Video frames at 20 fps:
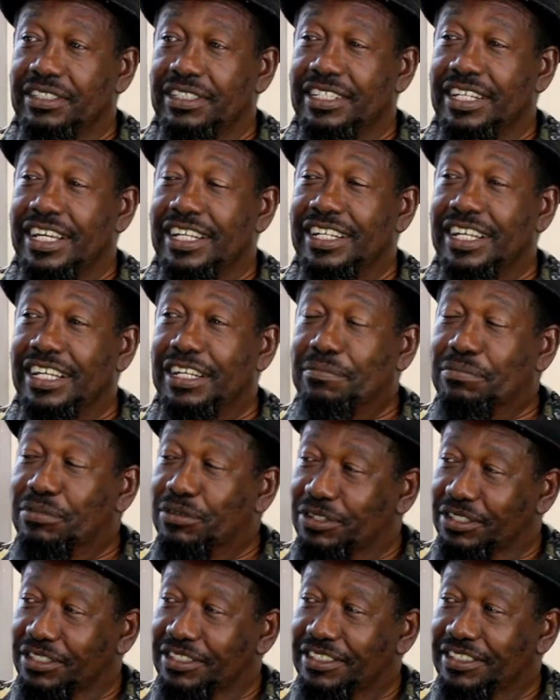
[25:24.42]
another
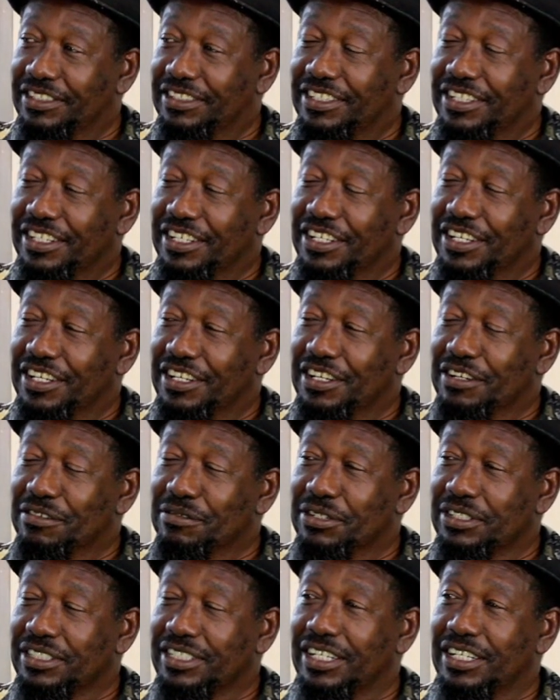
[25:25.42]
person
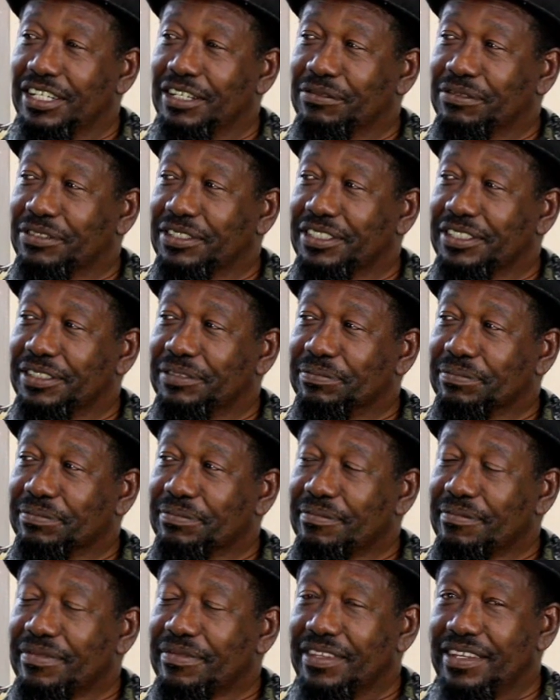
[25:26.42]
was after
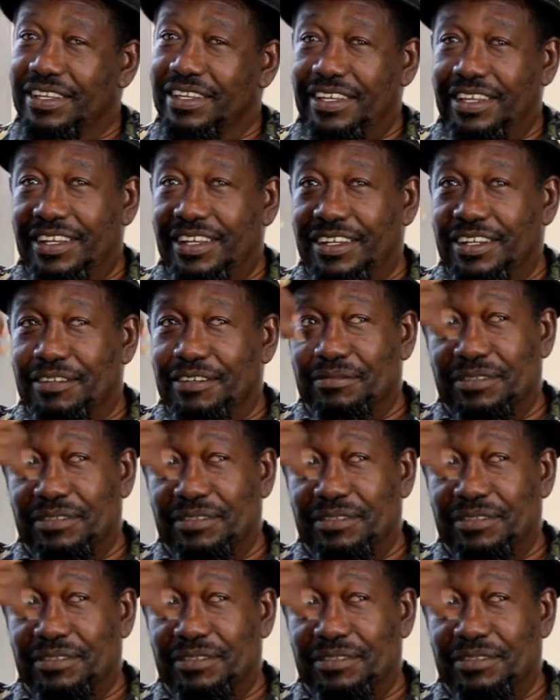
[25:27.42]
the